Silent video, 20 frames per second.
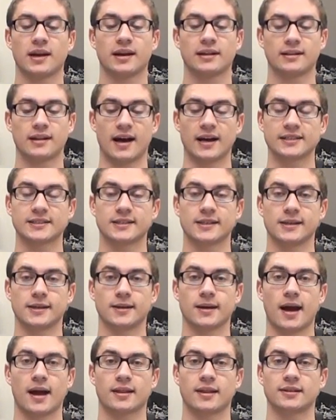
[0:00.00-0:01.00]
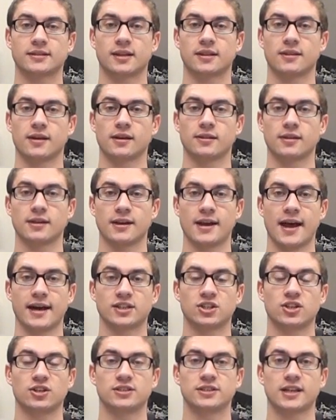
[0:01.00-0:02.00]
Lastly, I'd like to thank the
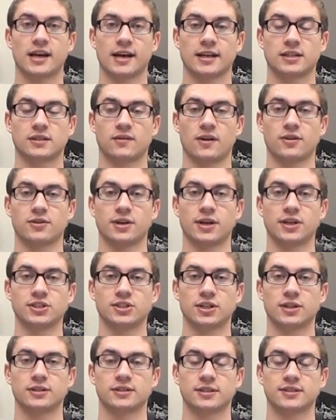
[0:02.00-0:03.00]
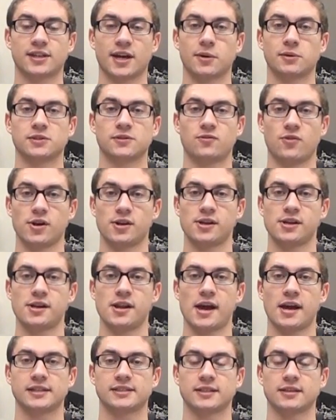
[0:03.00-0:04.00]
National Science Foundation, since I was
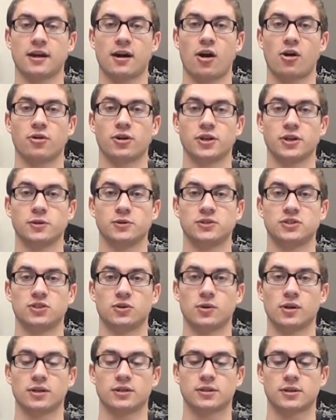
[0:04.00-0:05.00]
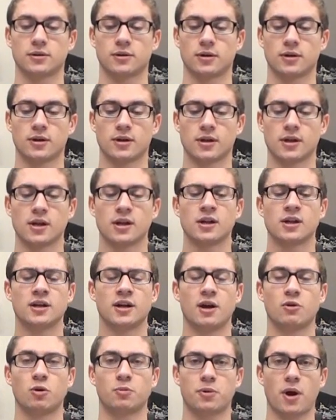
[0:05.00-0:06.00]
funded as an RU student.
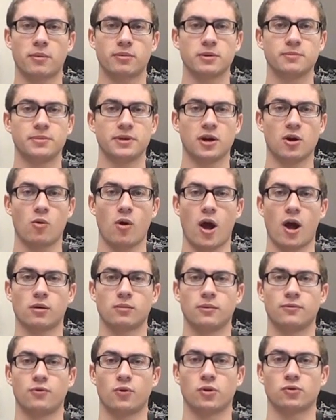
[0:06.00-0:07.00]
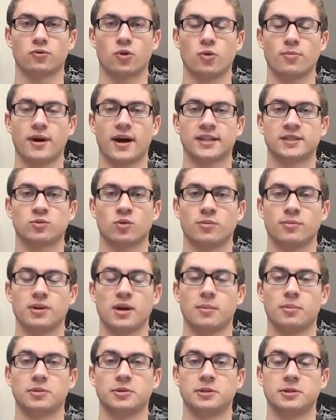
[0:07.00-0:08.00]
It will probably be a while before robots will
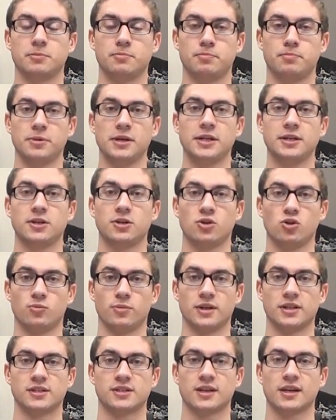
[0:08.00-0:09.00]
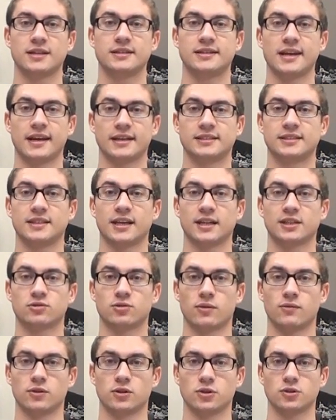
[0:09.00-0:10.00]
be able to beat humans in Dance Dance
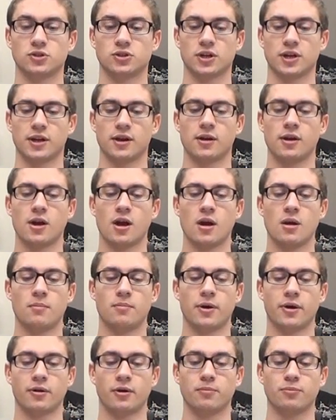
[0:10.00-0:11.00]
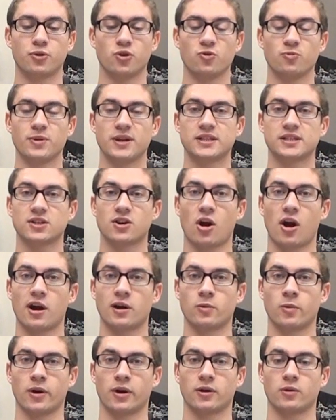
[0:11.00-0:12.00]
Revolution, but improvements in
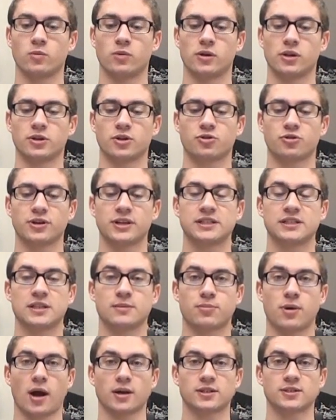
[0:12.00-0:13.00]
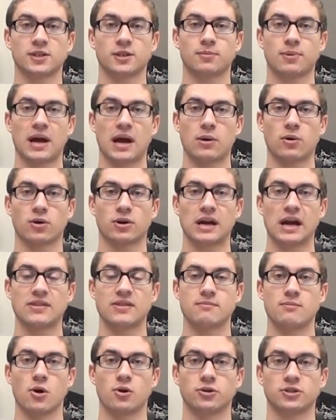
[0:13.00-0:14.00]
hardware will increase the processing power and
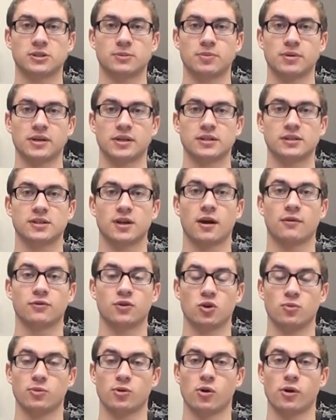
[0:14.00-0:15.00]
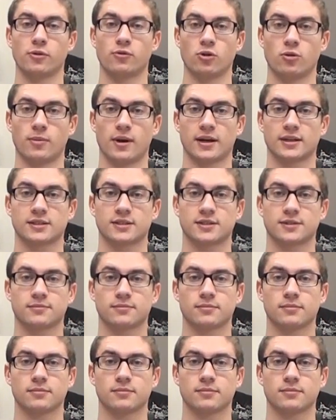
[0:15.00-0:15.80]
the motor speeds of humanoid robots.